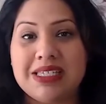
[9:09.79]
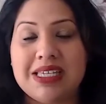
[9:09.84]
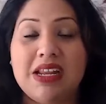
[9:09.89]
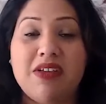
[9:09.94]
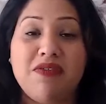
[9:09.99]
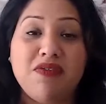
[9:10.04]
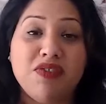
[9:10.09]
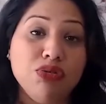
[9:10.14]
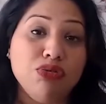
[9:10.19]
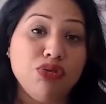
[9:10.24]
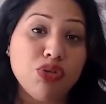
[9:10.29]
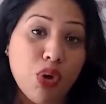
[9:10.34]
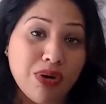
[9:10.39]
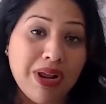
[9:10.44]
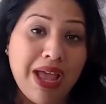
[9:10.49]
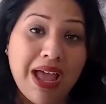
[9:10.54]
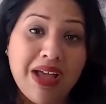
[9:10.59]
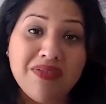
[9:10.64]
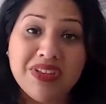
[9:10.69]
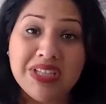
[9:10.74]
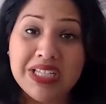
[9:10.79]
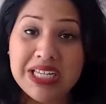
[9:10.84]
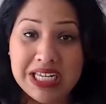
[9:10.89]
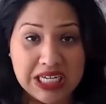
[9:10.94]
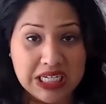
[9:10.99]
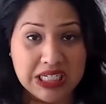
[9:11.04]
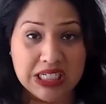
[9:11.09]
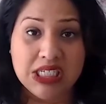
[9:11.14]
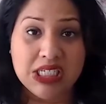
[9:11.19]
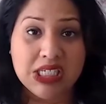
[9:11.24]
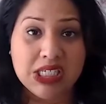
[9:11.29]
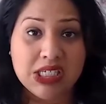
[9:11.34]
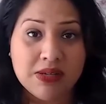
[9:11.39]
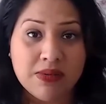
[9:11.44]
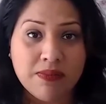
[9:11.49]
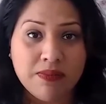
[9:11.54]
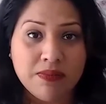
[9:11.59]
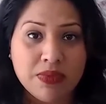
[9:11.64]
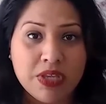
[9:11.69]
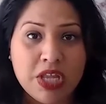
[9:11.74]
And if you don't have leads,
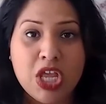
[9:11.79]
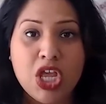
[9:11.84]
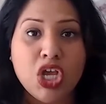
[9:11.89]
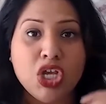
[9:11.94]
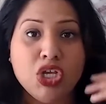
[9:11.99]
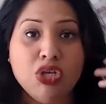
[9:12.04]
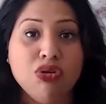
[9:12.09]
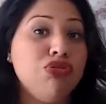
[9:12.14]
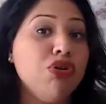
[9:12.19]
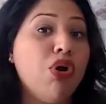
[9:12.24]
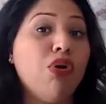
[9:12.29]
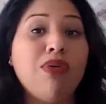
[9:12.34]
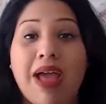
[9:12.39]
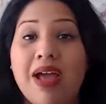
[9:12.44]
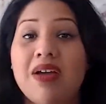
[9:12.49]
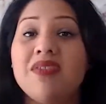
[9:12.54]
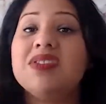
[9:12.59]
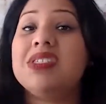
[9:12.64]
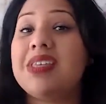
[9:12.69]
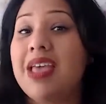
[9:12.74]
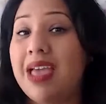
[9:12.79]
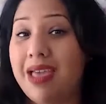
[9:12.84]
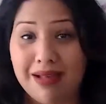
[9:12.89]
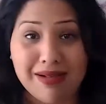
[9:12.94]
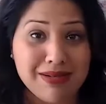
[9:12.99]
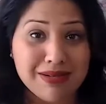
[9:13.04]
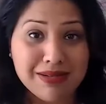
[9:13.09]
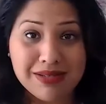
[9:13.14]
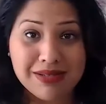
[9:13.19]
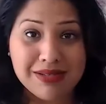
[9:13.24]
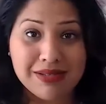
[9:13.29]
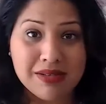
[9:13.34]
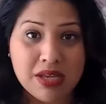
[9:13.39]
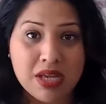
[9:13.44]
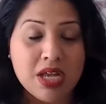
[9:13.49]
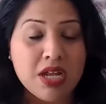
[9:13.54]
you don't have sales.